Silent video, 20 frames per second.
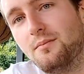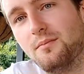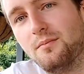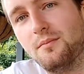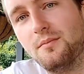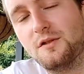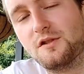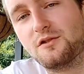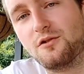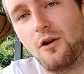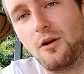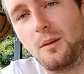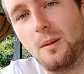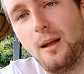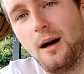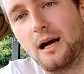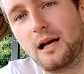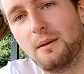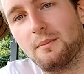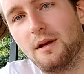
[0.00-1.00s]
strong
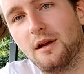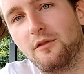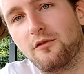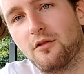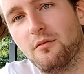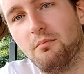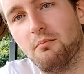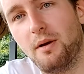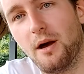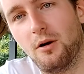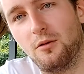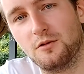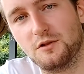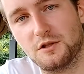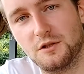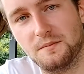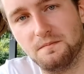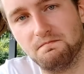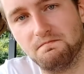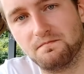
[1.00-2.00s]
lager beer from
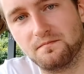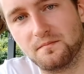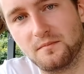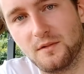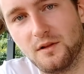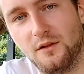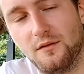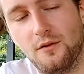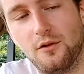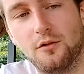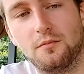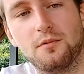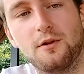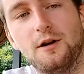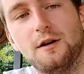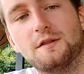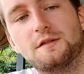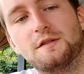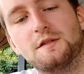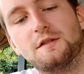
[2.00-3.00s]
Belgium, of all
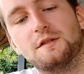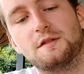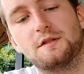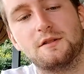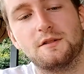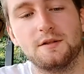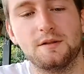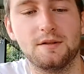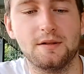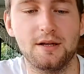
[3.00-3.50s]
places.